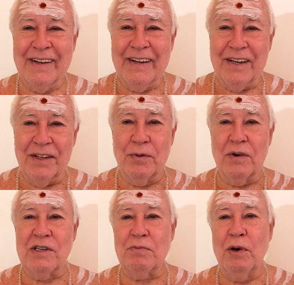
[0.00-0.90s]
In other
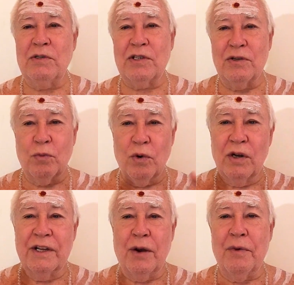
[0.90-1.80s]
words, most of the
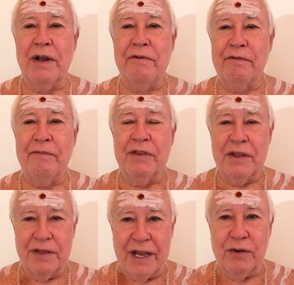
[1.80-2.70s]
world that we
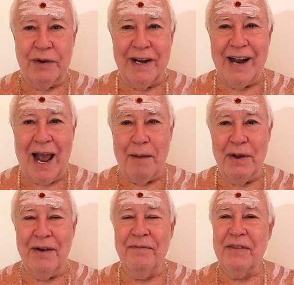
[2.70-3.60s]
think we inhabit